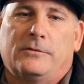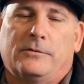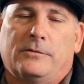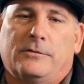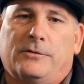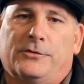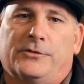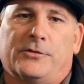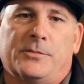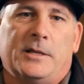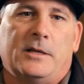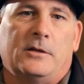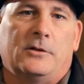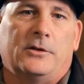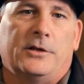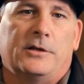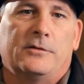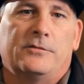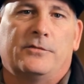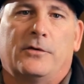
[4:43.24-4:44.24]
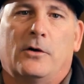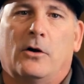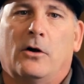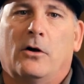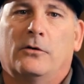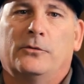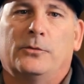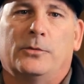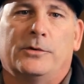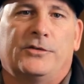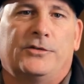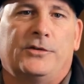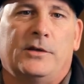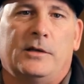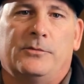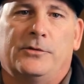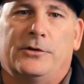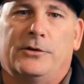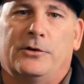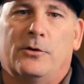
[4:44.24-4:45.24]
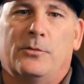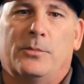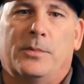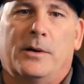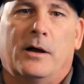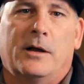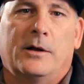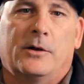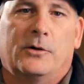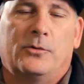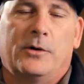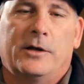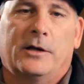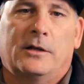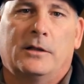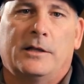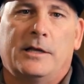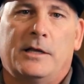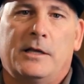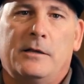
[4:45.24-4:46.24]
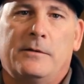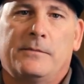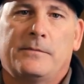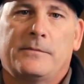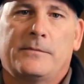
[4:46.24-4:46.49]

There's some healing involved, which seems to go by quickly.